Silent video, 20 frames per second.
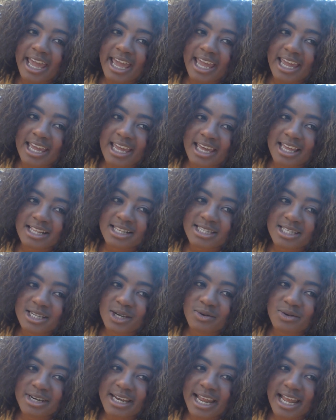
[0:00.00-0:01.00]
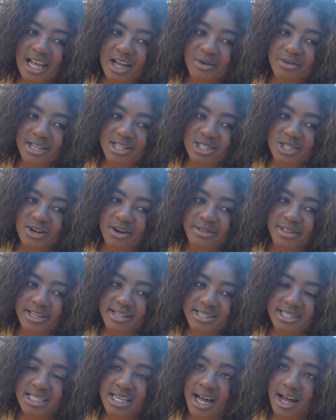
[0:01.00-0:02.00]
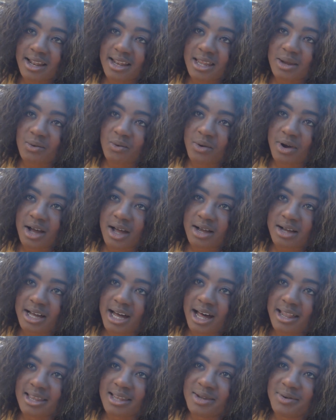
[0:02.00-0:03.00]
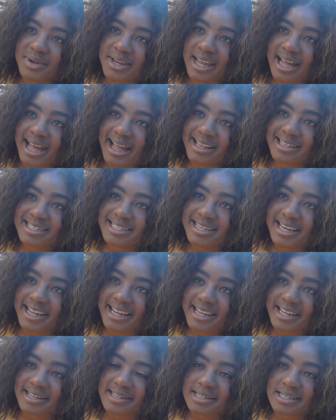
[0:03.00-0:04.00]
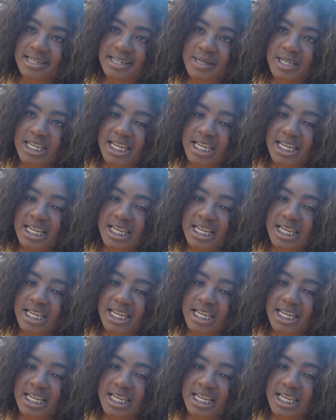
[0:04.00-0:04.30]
And so now it's on the solid rock, hallelujah, I stand.